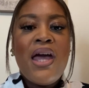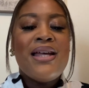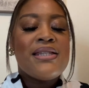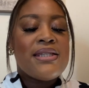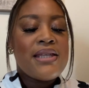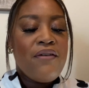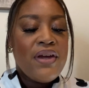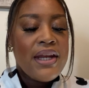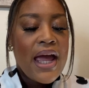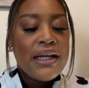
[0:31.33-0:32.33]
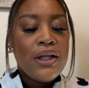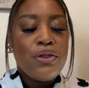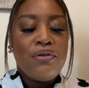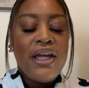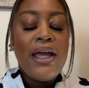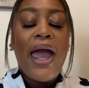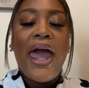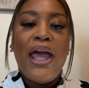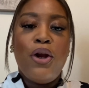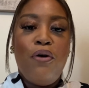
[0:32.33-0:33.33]
793,
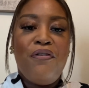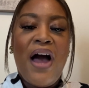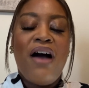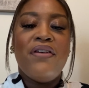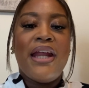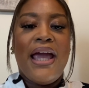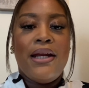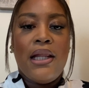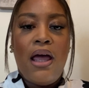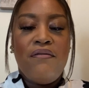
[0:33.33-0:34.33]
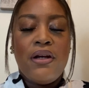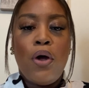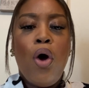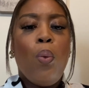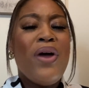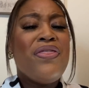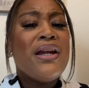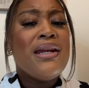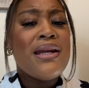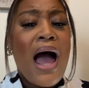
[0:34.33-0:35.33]
805, and 811.
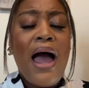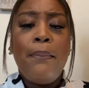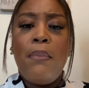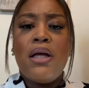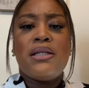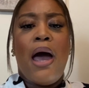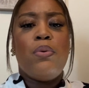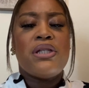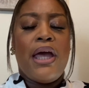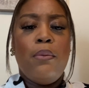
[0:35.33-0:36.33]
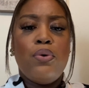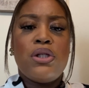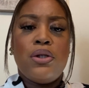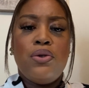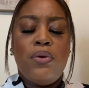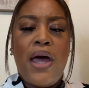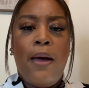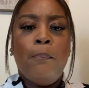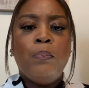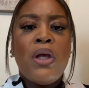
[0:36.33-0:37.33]
Within nine months, I was able to do
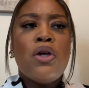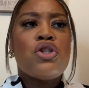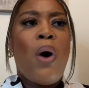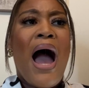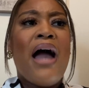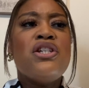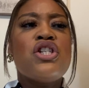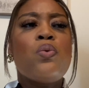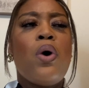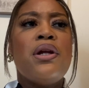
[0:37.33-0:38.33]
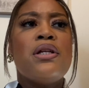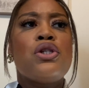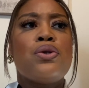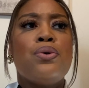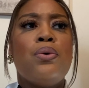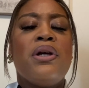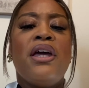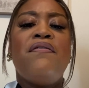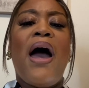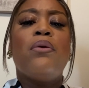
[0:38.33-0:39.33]
that. So I just wanted to
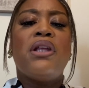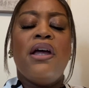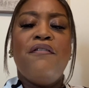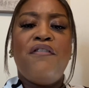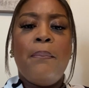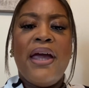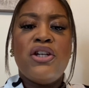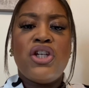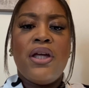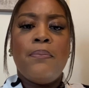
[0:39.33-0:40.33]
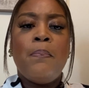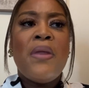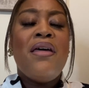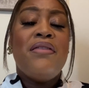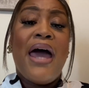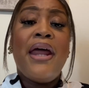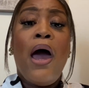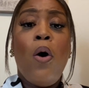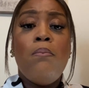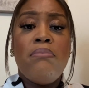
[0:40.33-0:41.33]
give out the information that
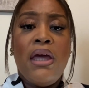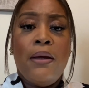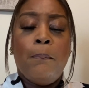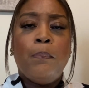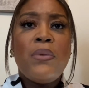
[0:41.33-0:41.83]
helped me.